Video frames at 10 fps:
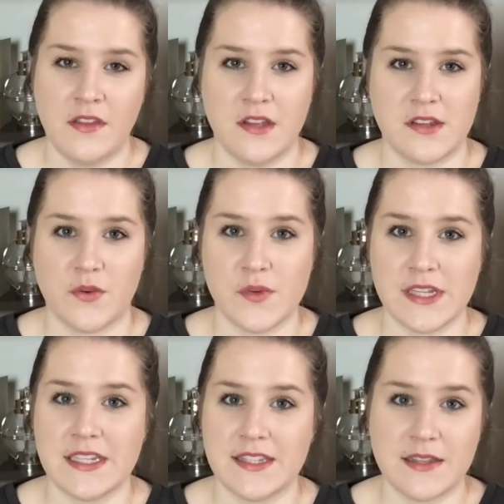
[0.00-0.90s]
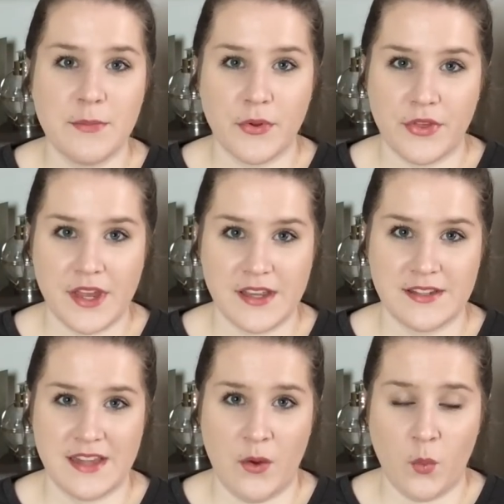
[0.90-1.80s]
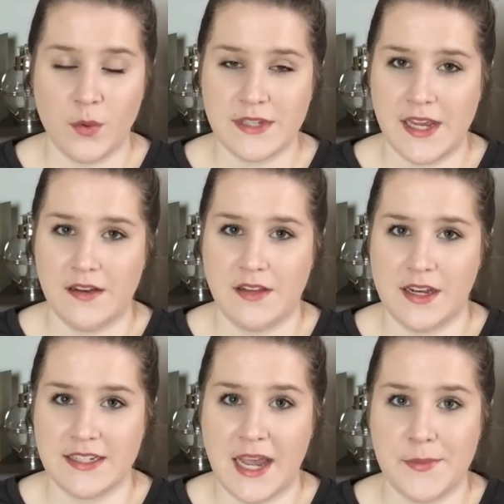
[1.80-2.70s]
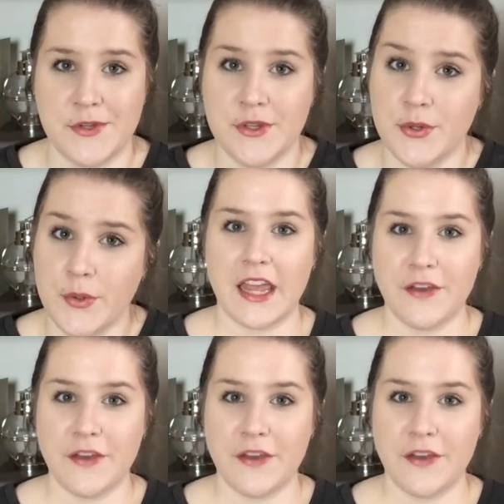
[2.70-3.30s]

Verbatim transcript: These are really simple things that won't take a lot of time to do.